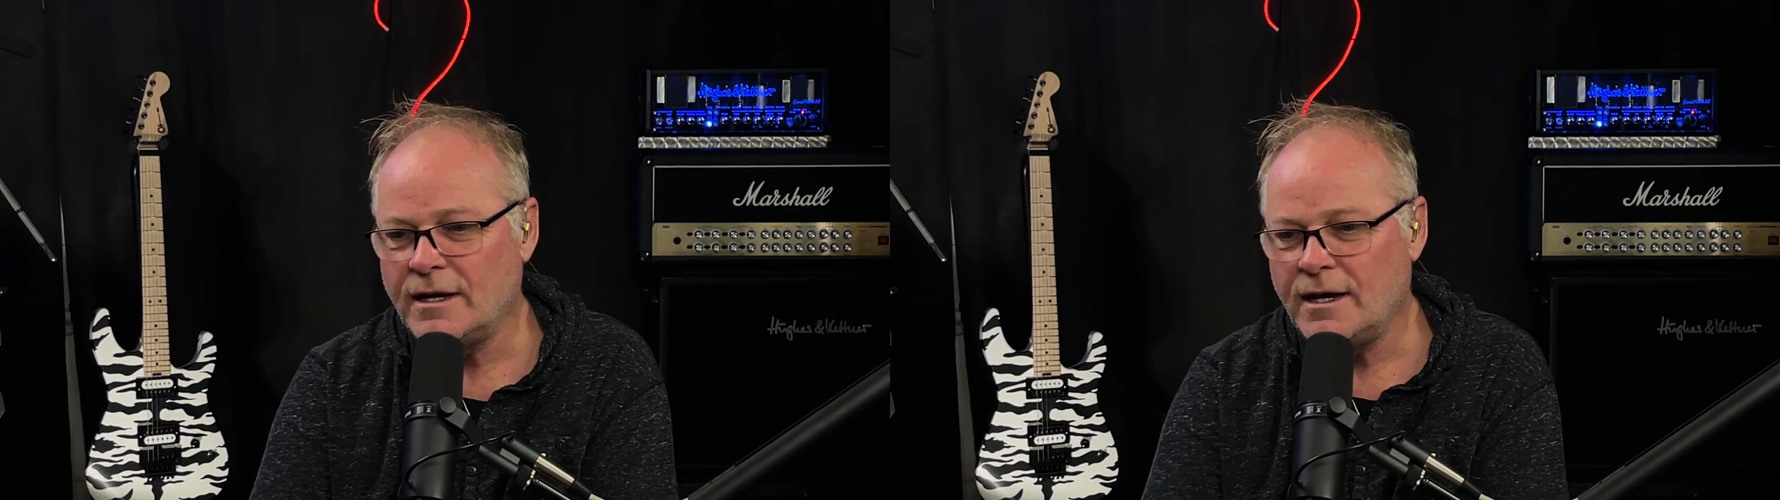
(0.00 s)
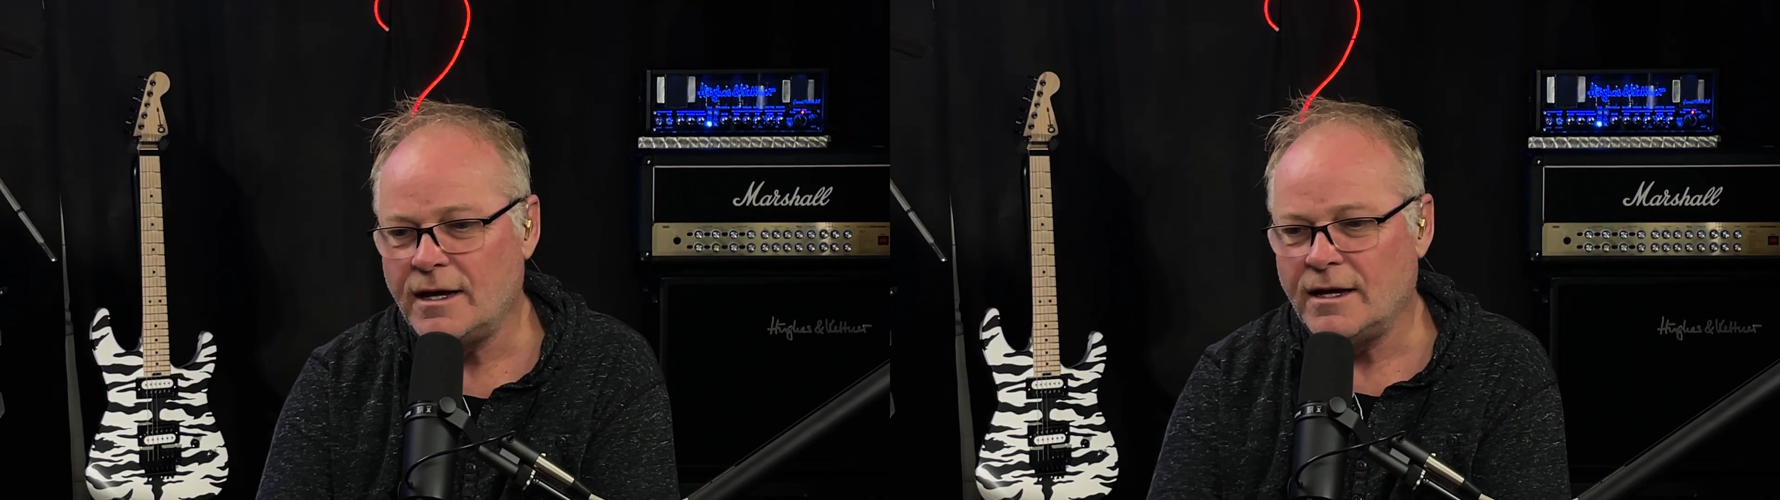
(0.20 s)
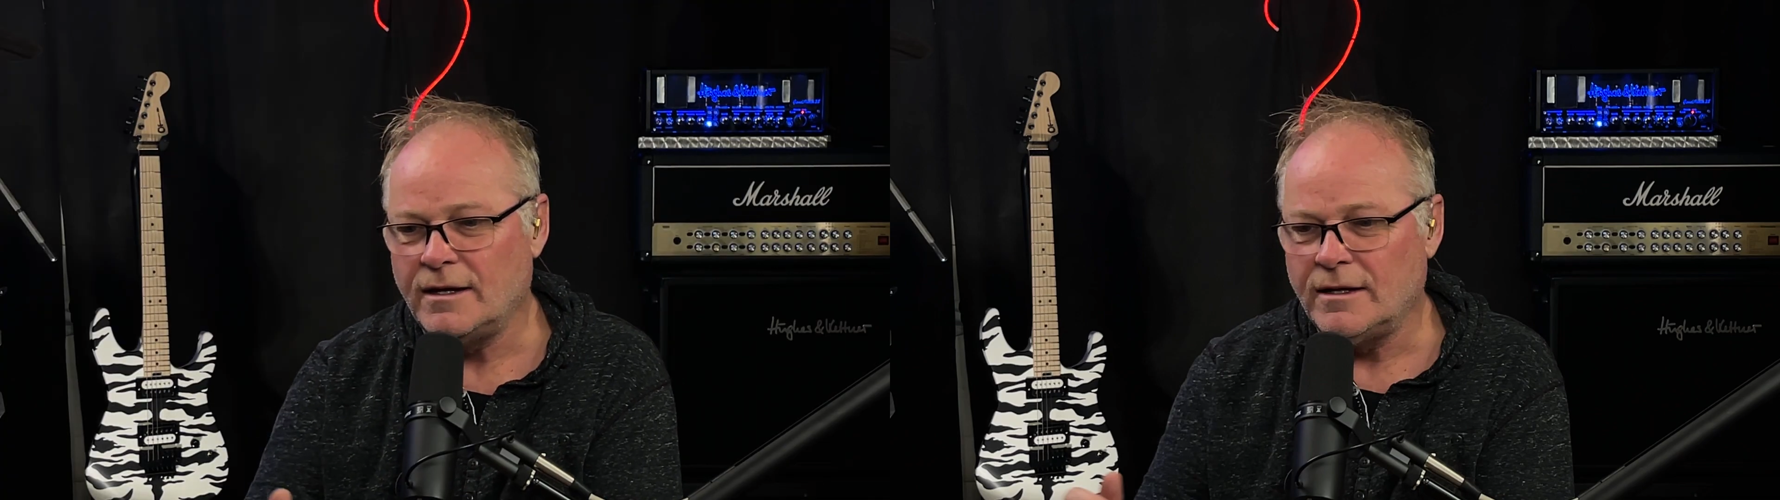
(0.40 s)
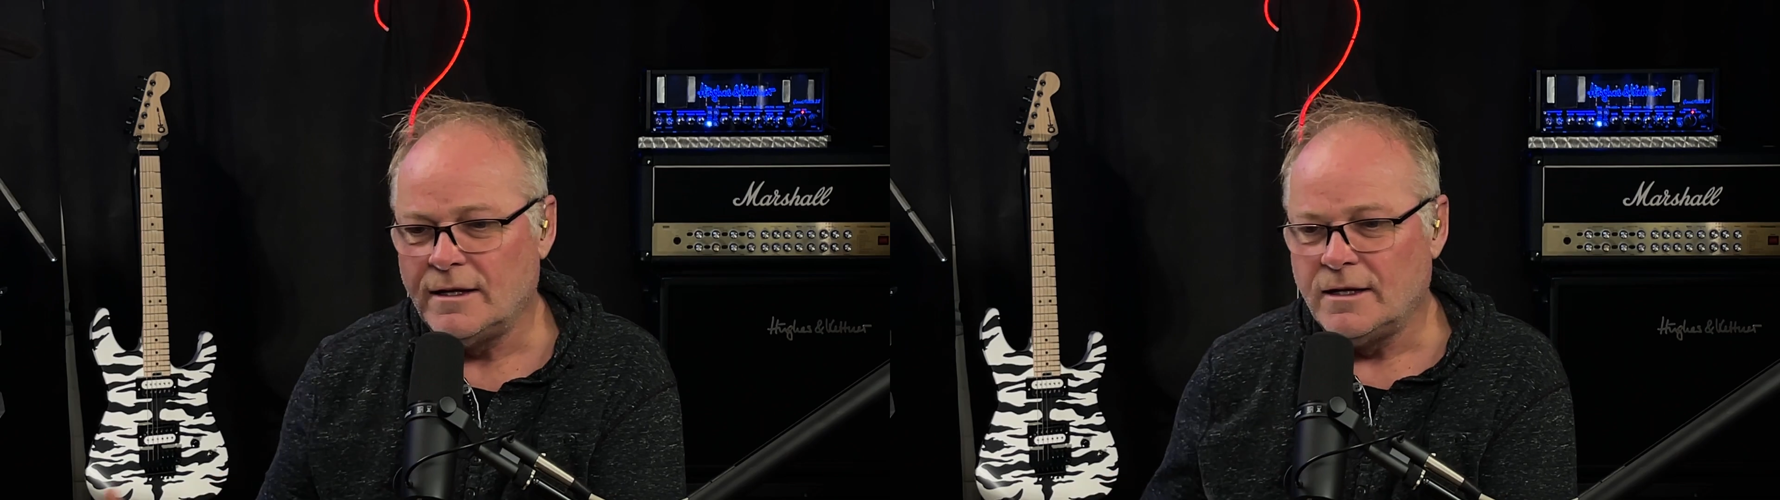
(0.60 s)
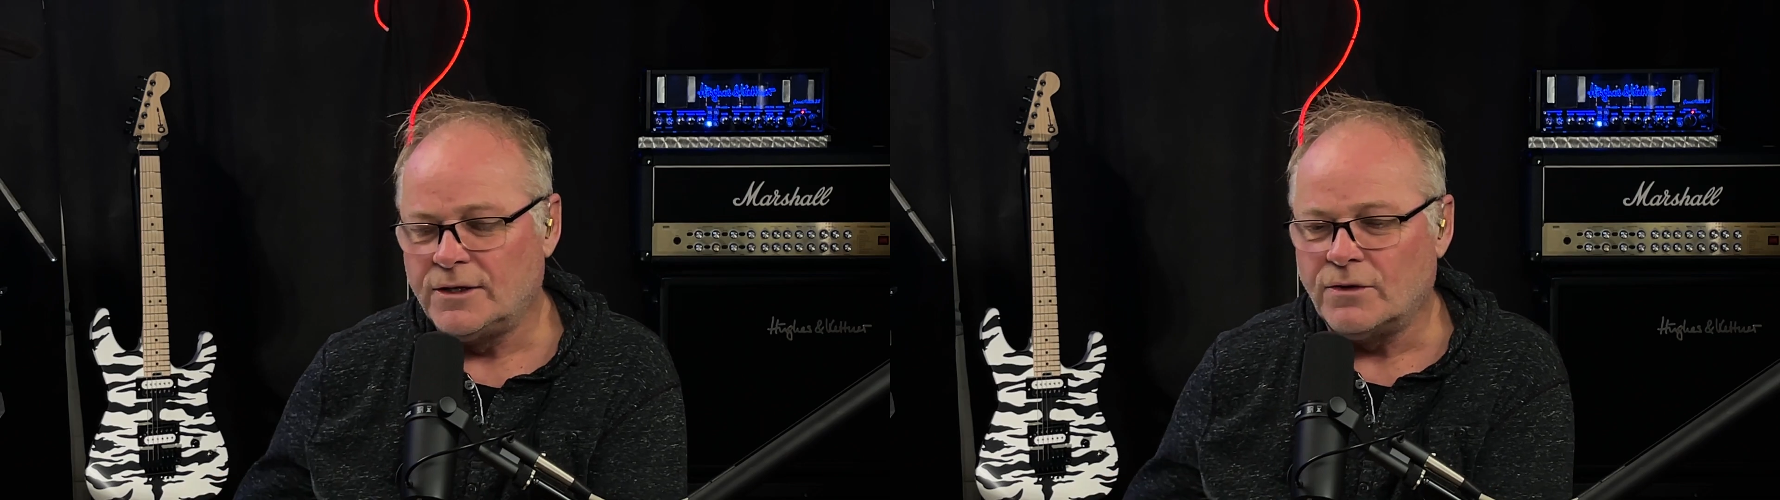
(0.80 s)
uh,
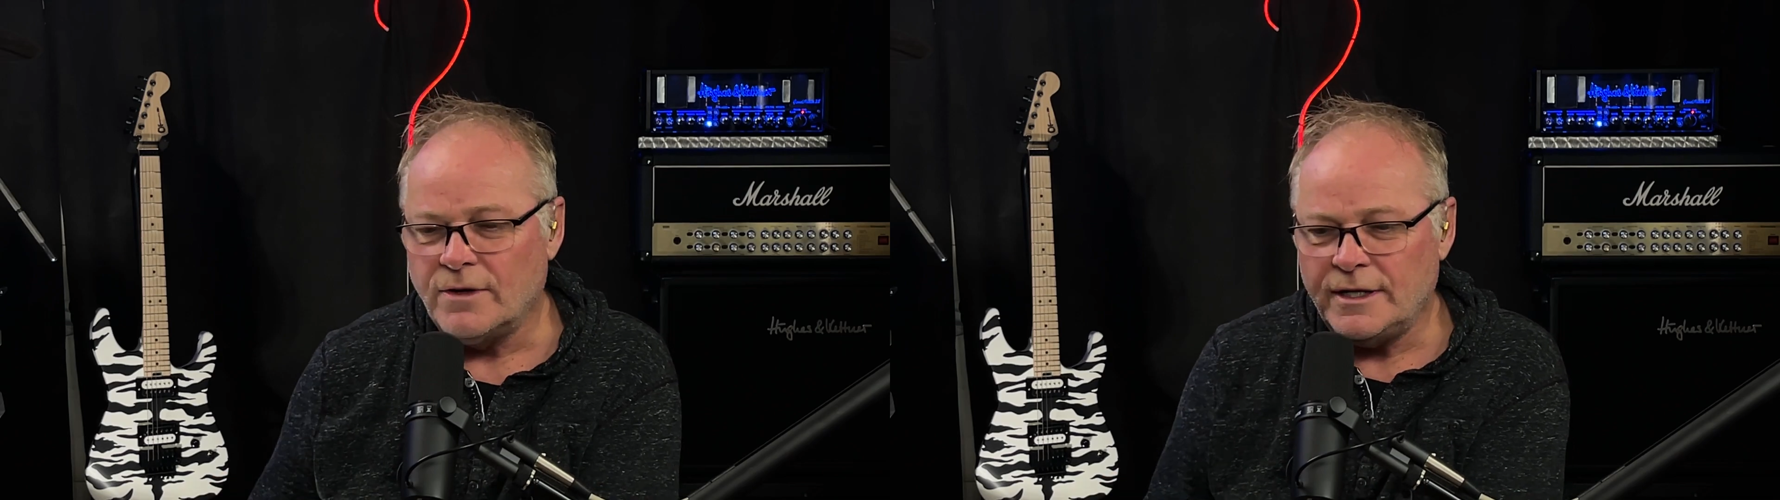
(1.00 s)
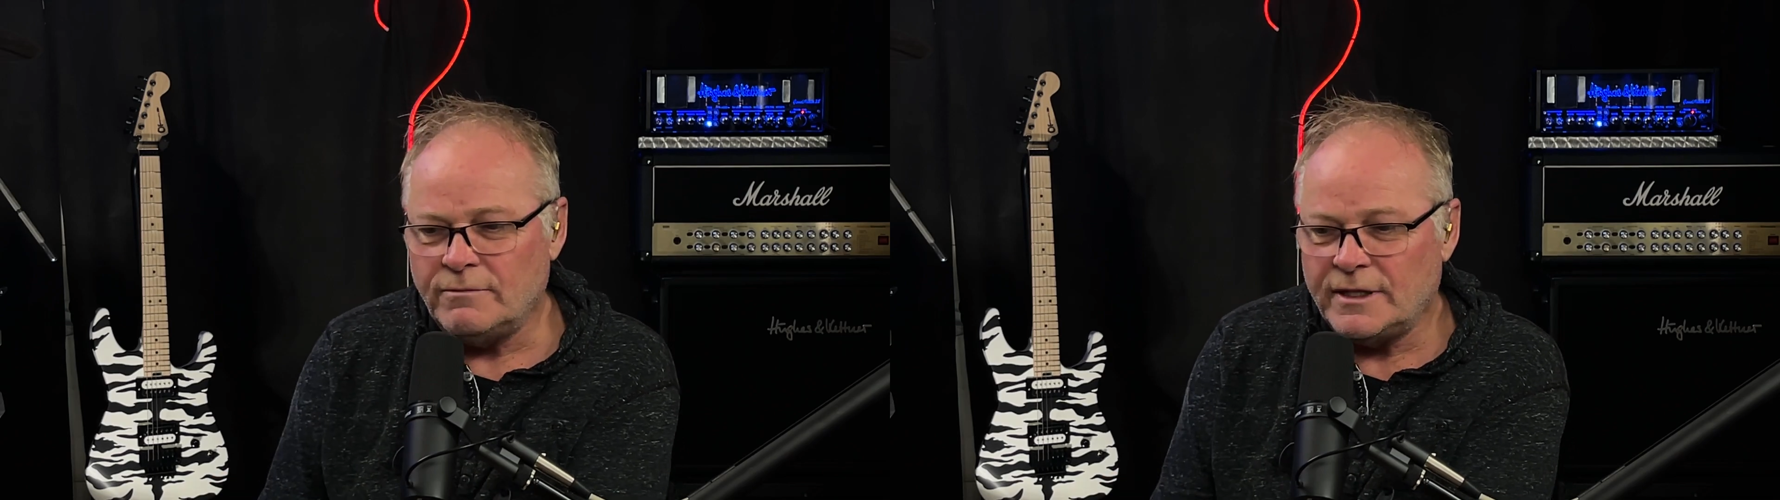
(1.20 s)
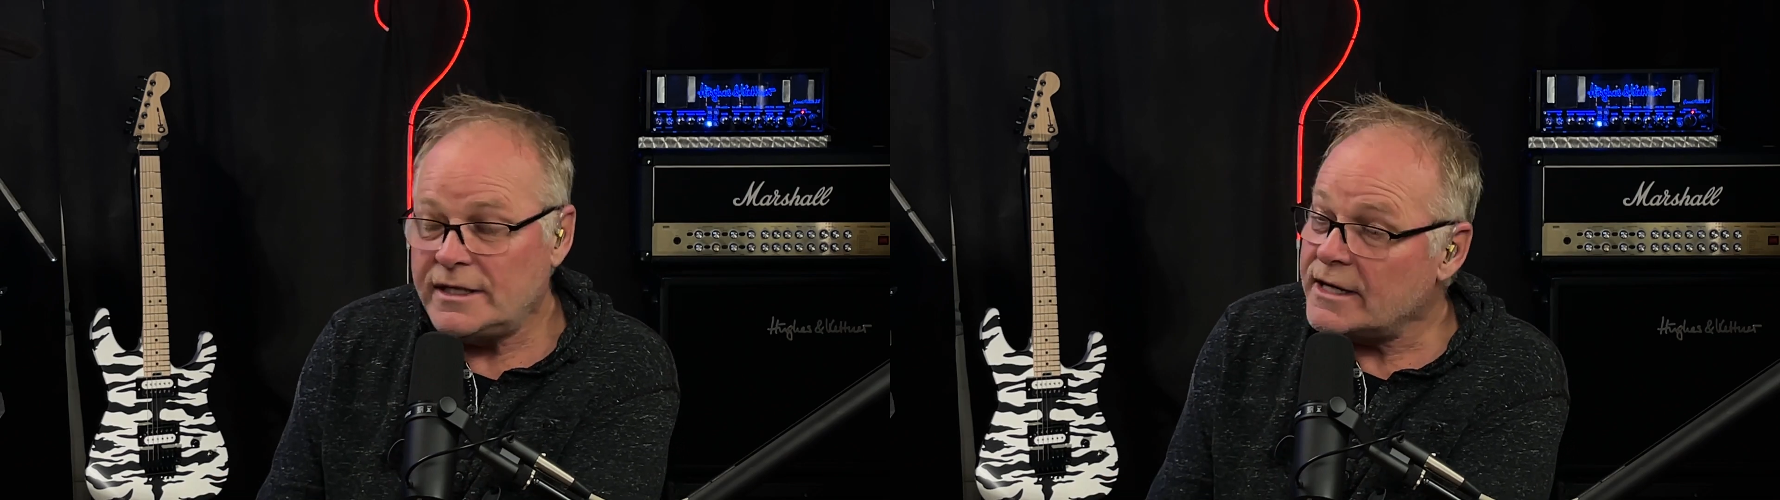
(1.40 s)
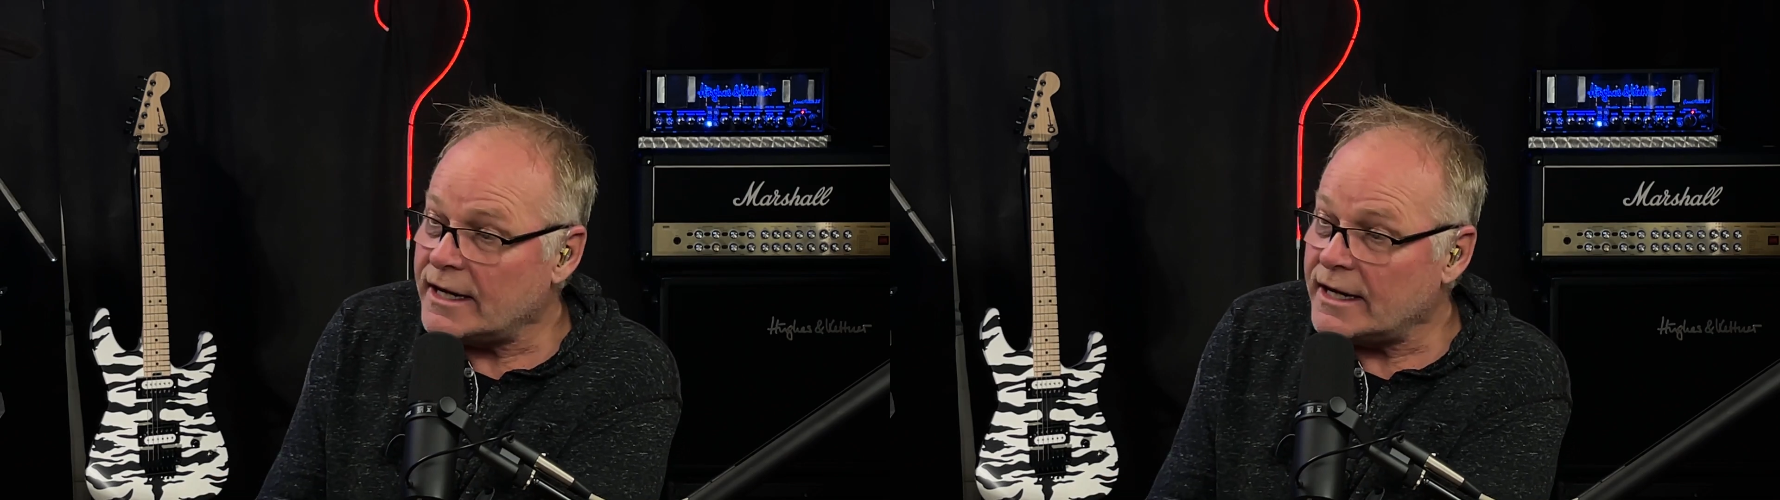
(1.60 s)
toying with the